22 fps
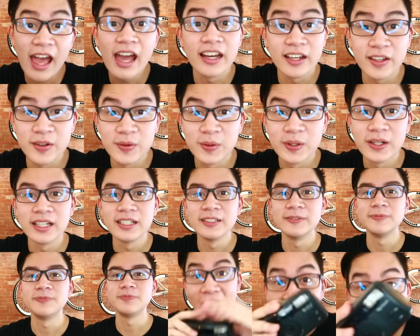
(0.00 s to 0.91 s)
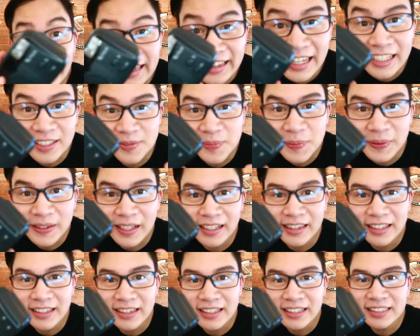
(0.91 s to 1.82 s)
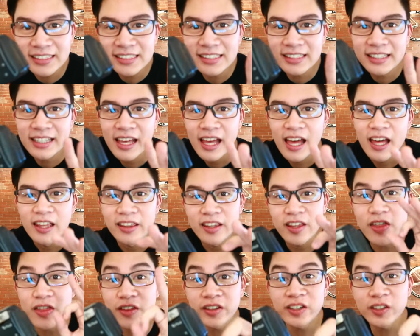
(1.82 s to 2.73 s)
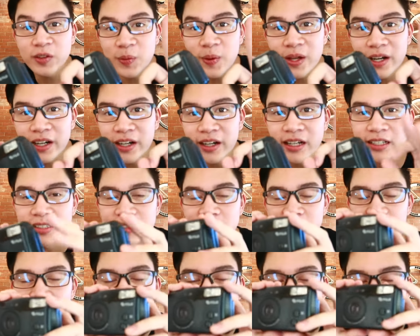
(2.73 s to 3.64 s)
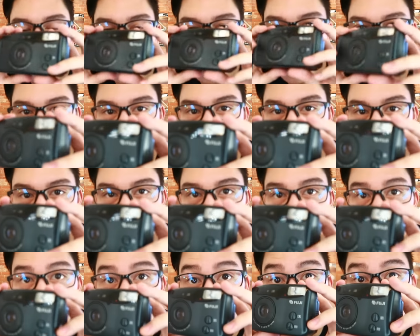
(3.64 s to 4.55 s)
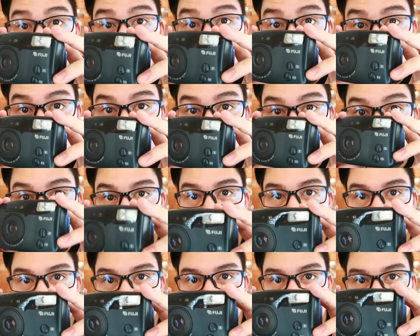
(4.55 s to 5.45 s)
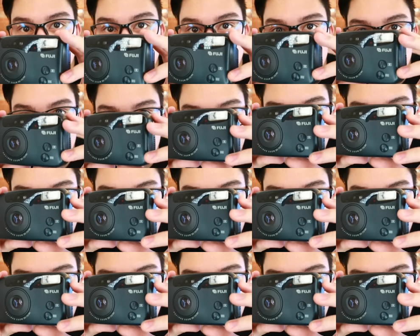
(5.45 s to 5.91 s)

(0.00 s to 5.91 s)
Anyway, and last but not the least, the third winner is going to get this Fuji point and shoot,